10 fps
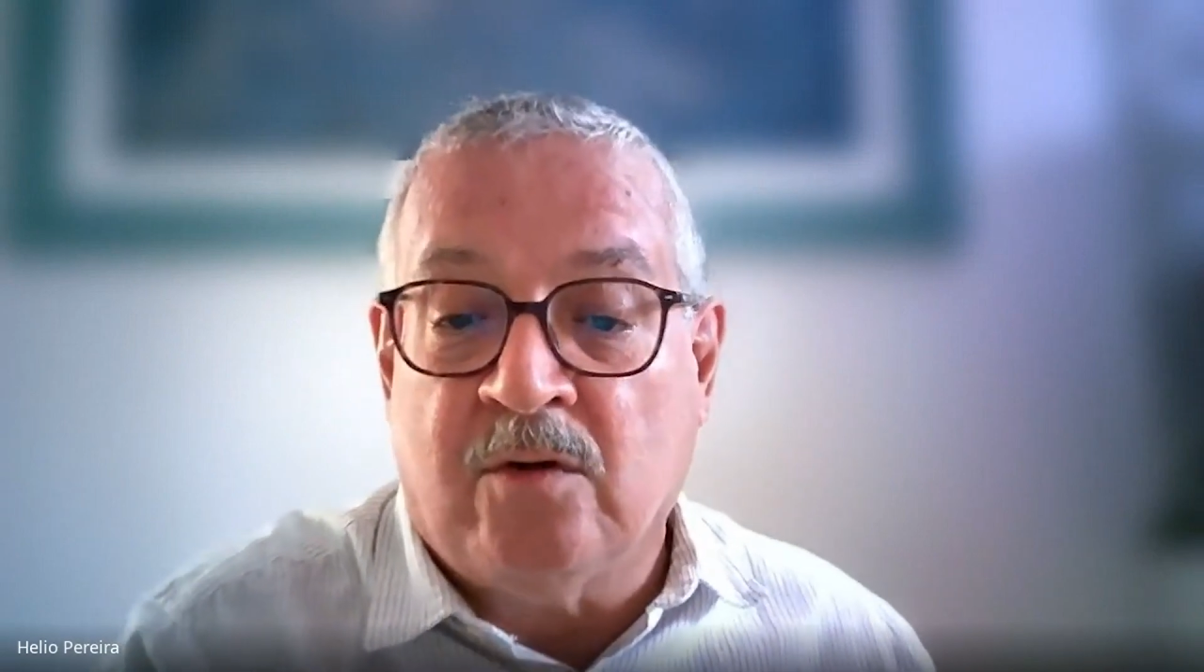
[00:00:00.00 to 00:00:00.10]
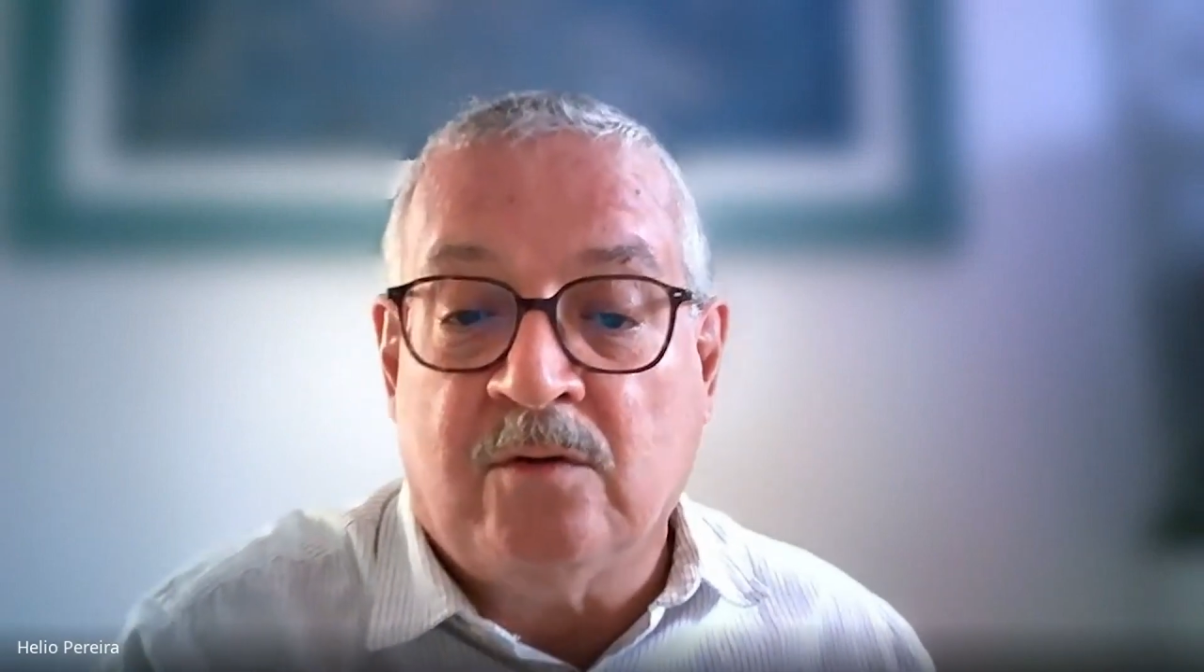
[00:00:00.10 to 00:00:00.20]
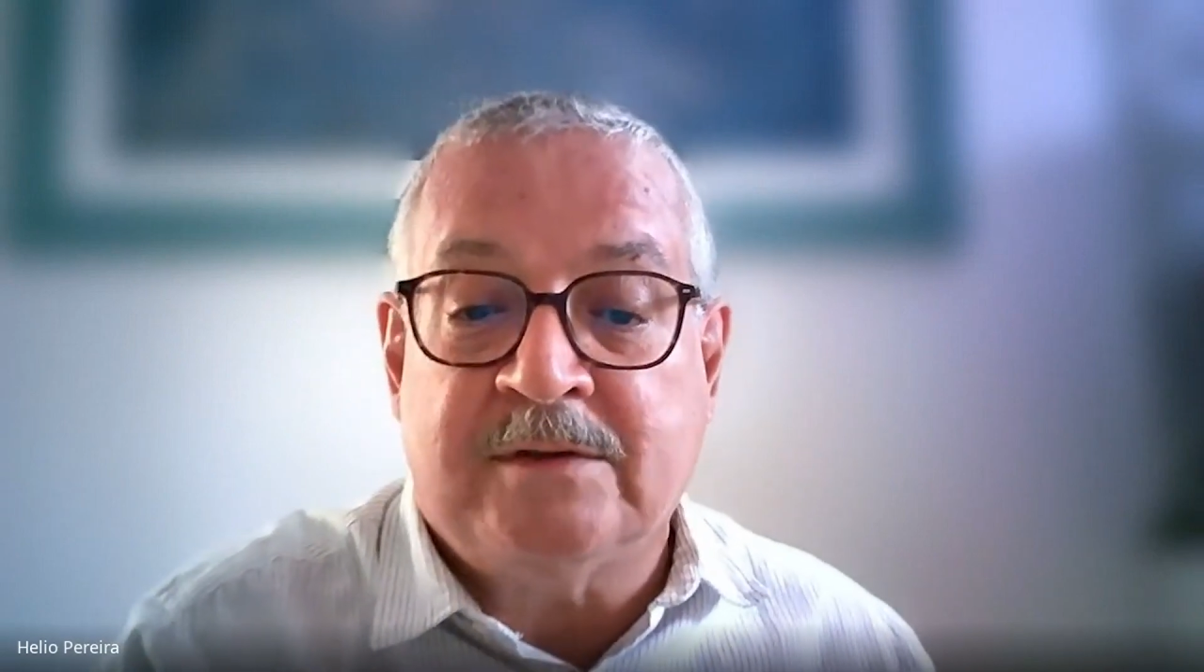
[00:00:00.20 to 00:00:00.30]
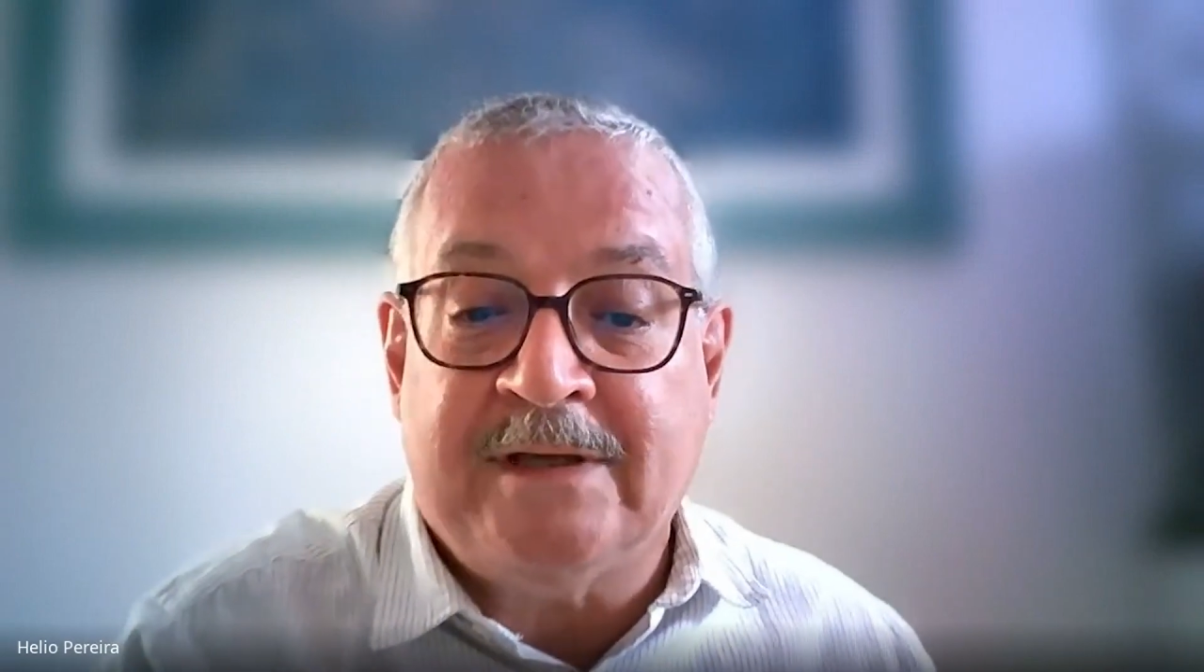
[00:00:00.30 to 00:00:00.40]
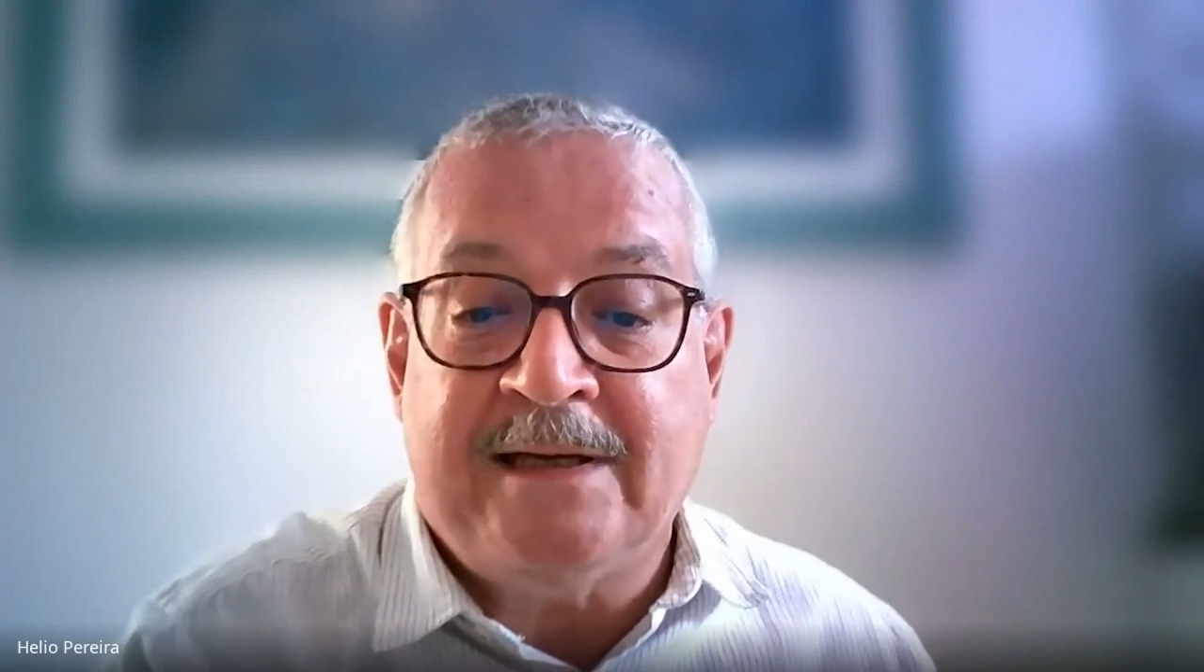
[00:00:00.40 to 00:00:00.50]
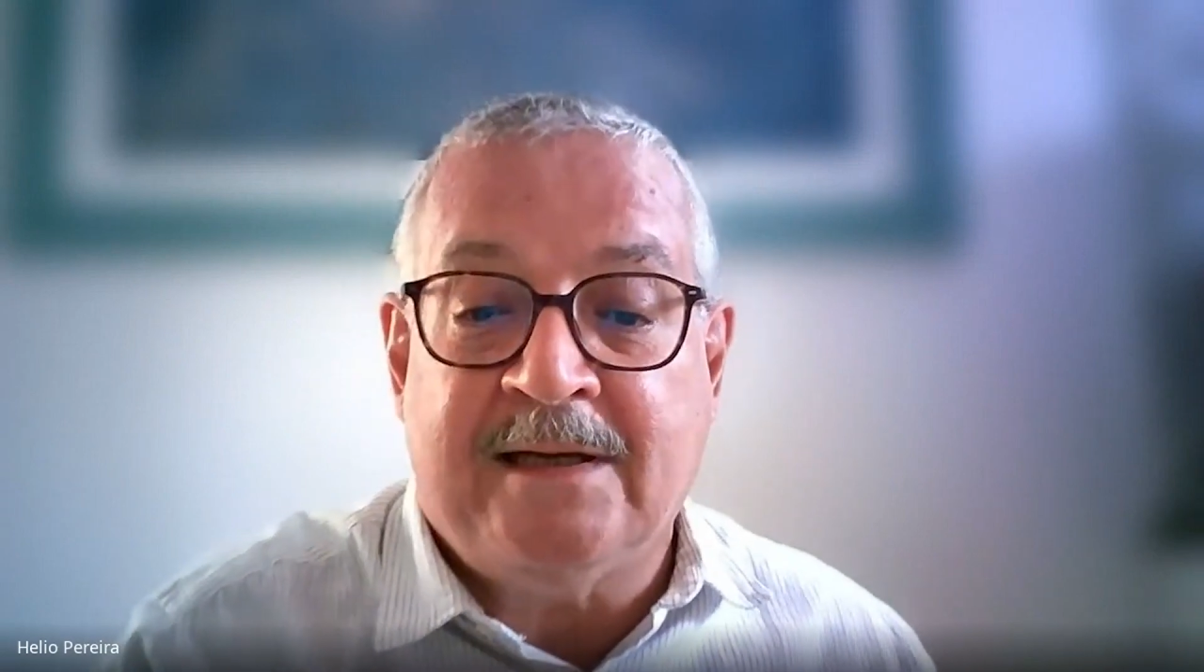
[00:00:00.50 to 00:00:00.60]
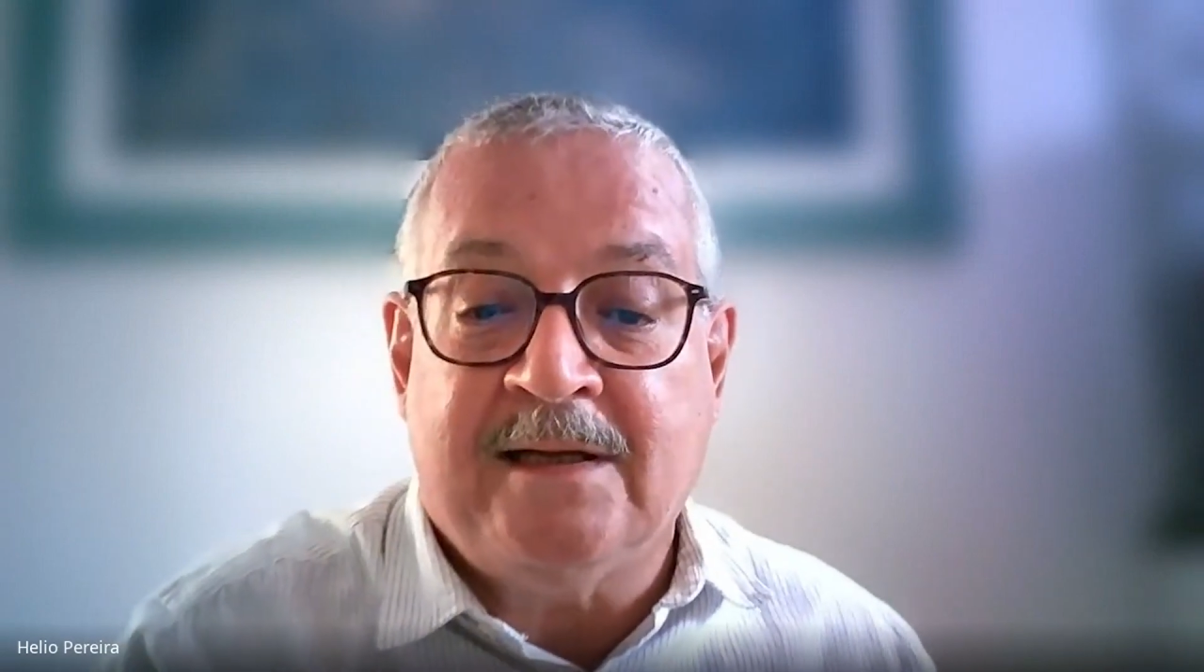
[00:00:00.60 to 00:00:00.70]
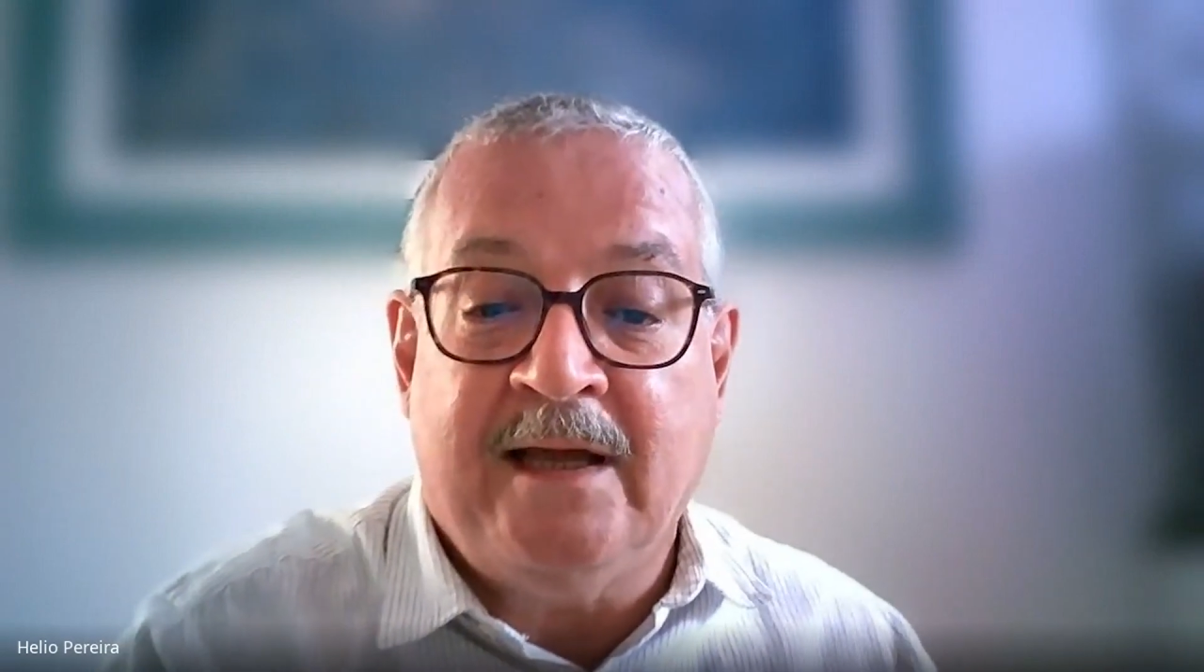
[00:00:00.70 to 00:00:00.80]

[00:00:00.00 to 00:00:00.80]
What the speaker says: own data,